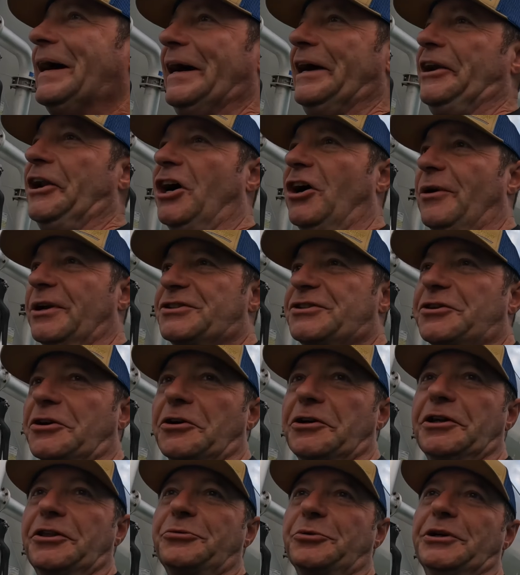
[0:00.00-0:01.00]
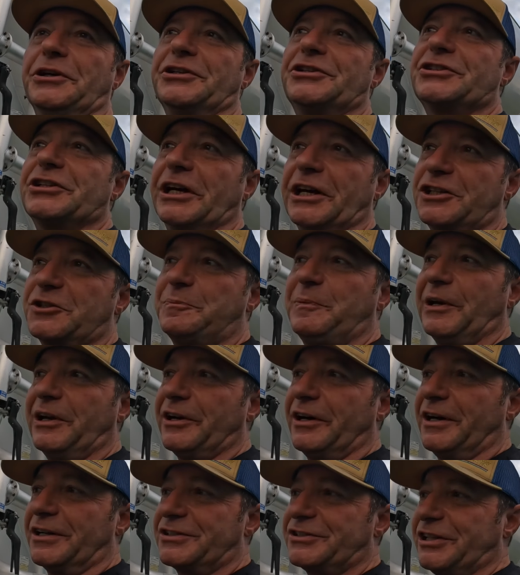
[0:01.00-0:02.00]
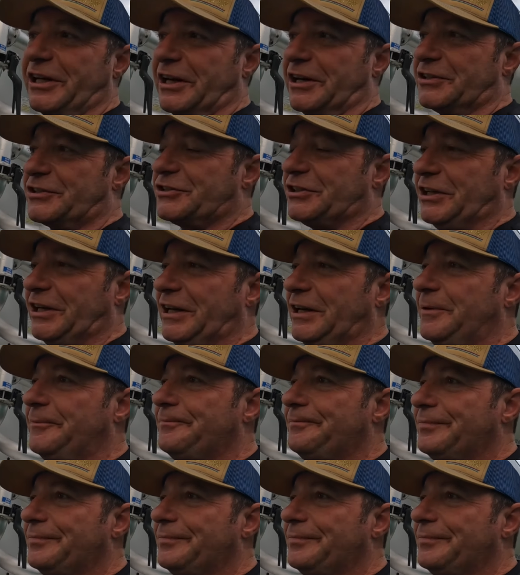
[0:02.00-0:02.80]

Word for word: I know it's 33.6 because Tennessee,